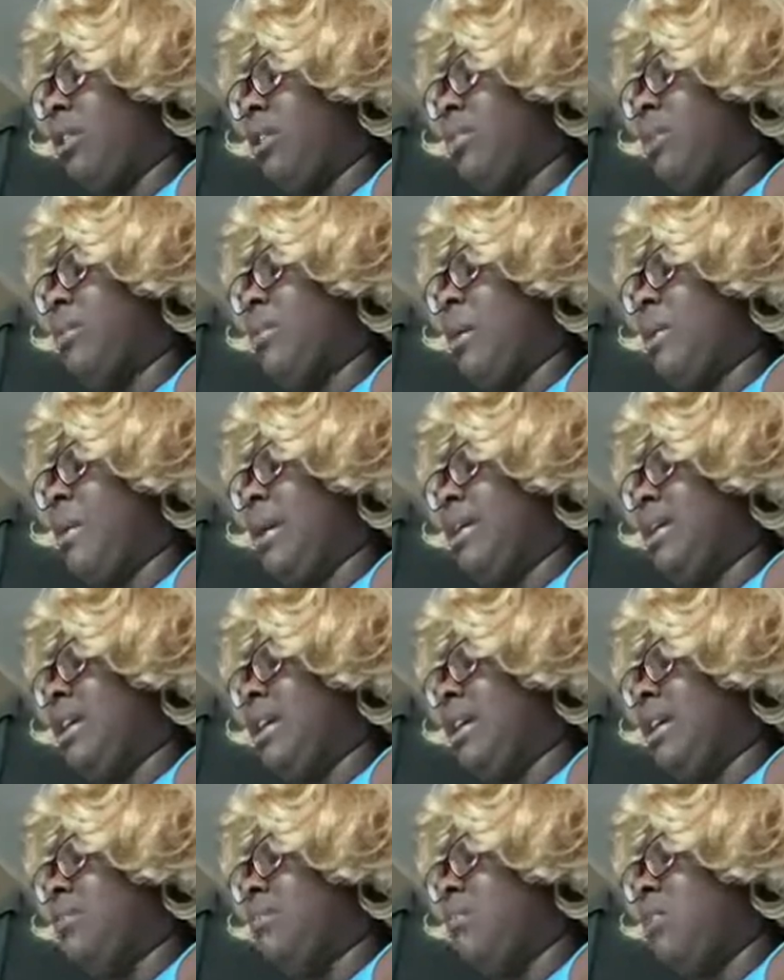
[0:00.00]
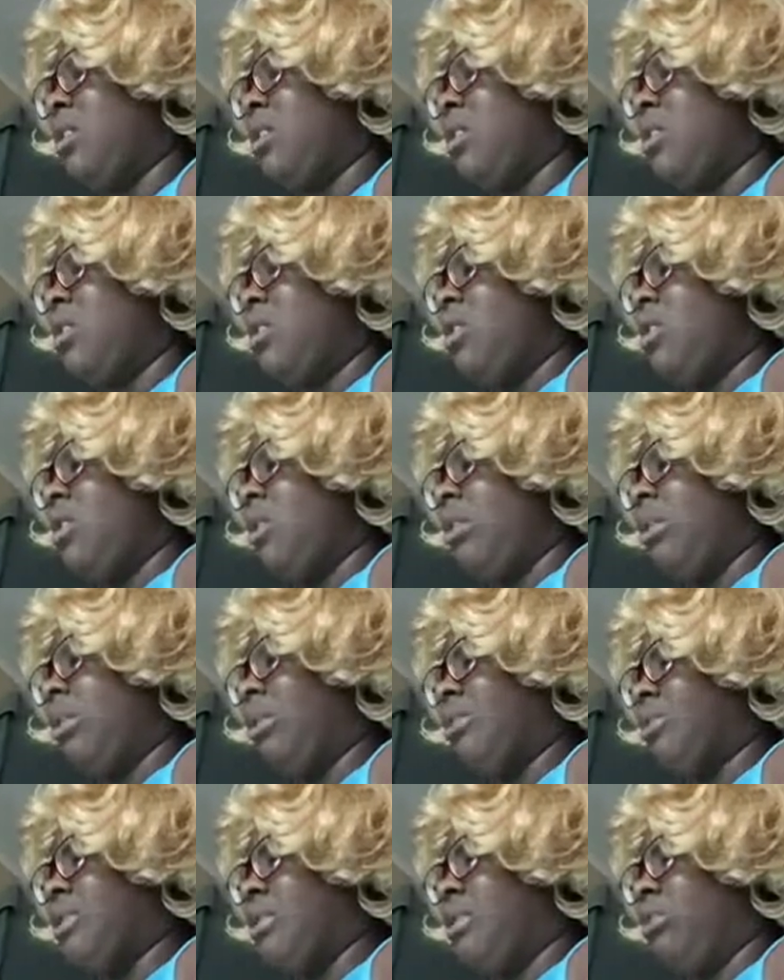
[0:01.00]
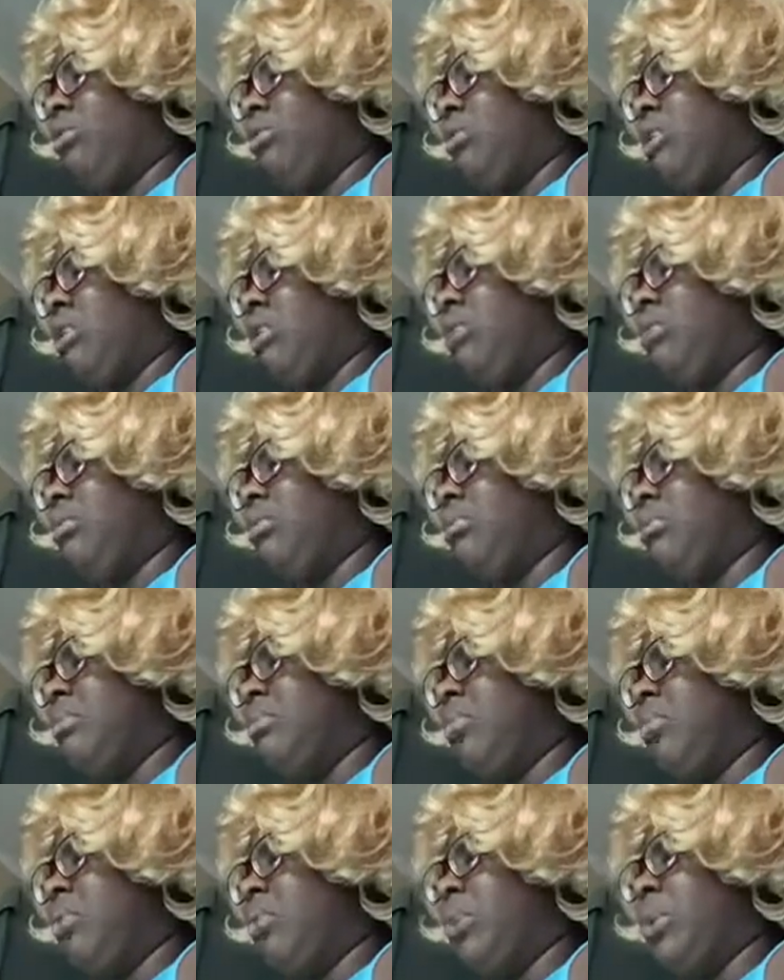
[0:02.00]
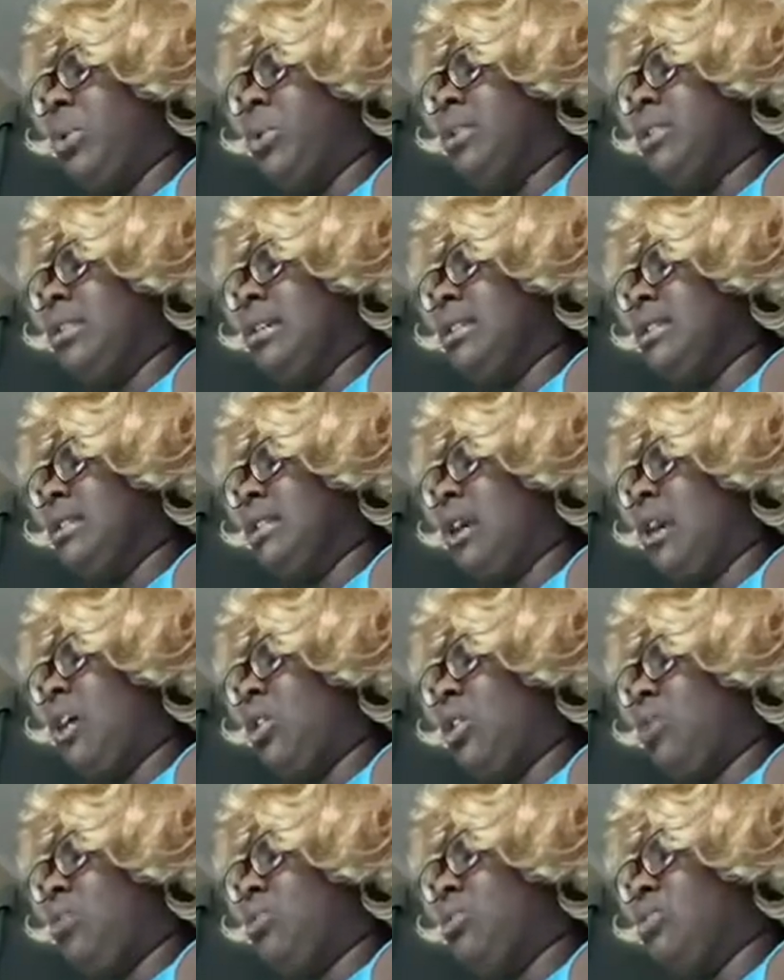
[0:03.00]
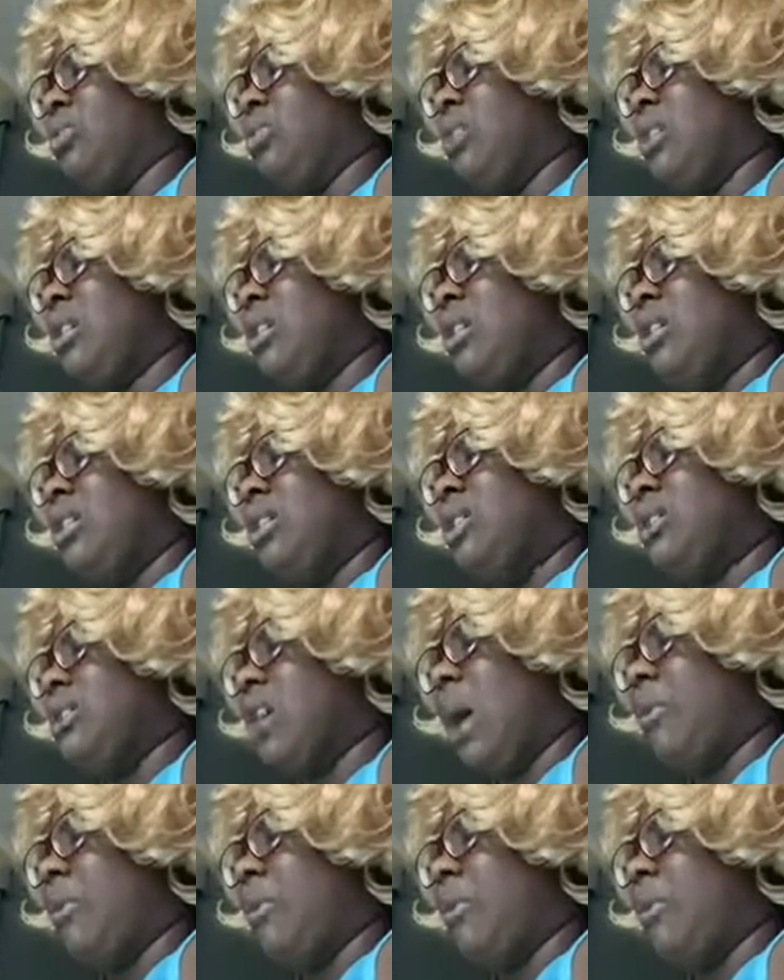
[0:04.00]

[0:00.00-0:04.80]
me by my name? Or was it only more weirdness and echoes, this time